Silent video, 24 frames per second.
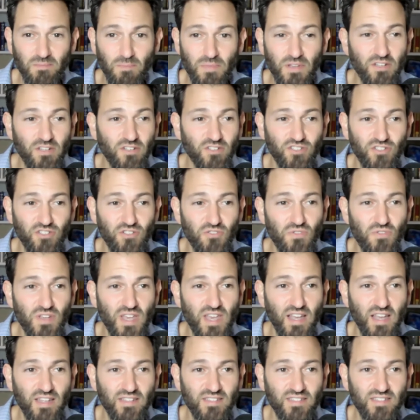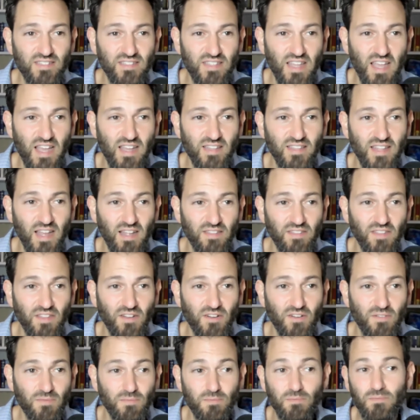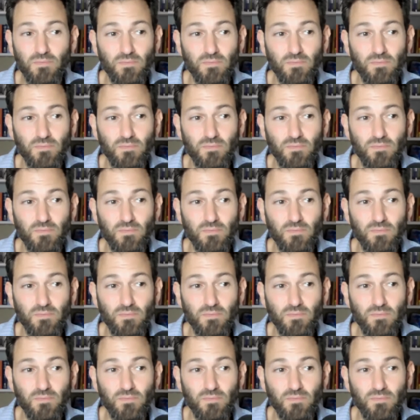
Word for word: because you can't stand that they're